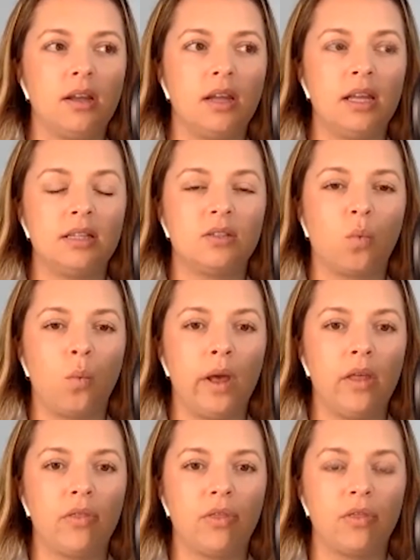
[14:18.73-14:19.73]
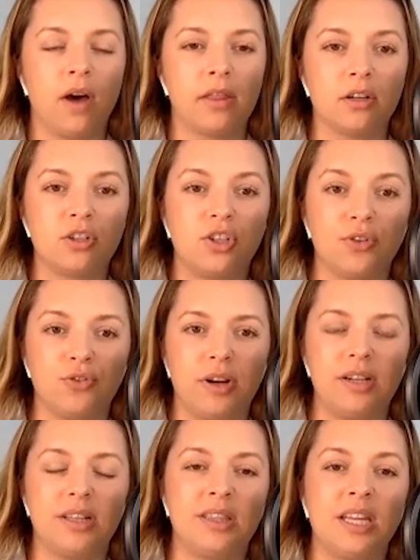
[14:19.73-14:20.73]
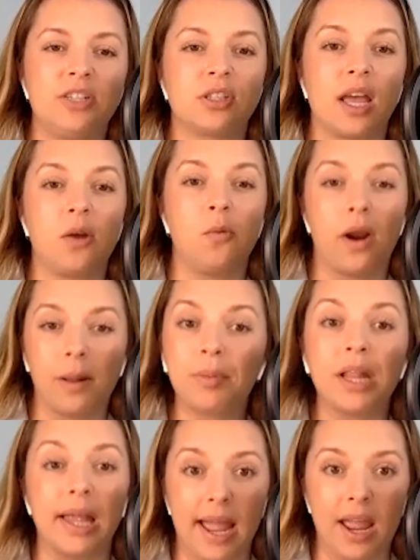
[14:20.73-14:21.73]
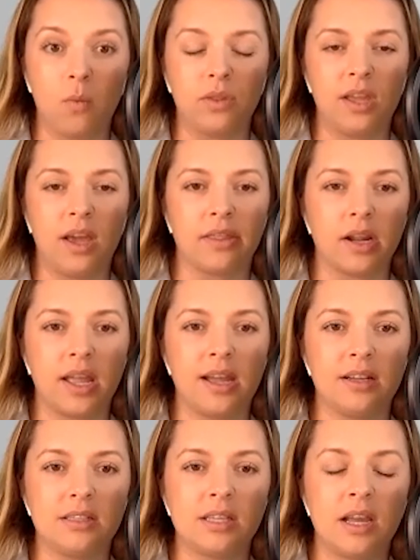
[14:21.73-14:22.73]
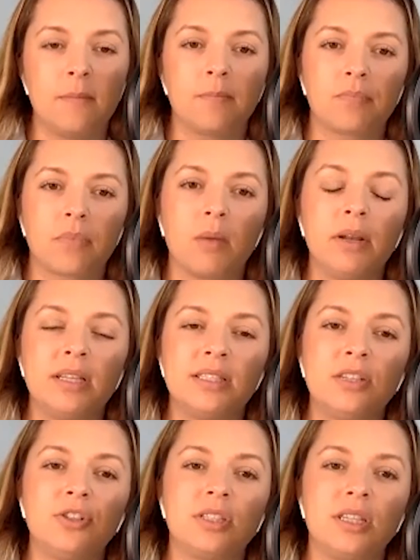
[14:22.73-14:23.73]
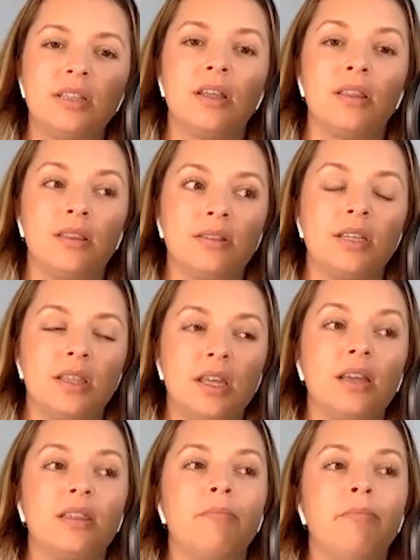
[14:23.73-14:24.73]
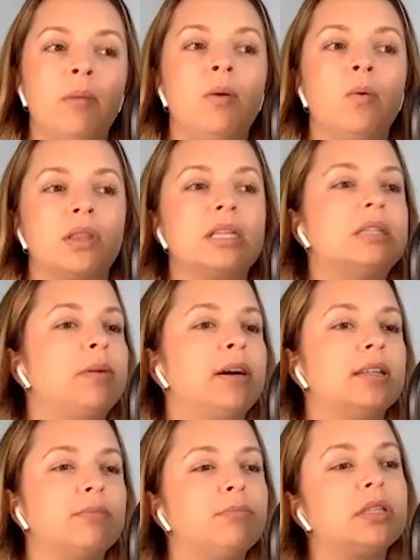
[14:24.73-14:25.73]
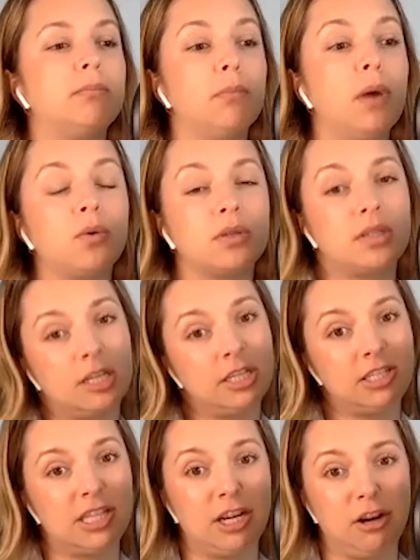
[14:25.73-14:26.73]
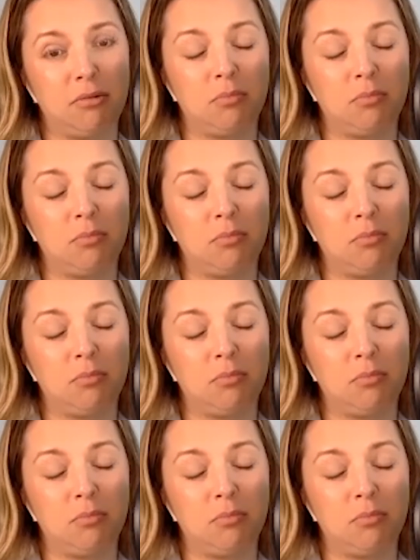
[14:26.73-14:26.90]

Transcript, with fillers: is with the other children, that they just like want to play with the other kids. But it's interesting right. that, to think that maybe what the spirit is missing most is their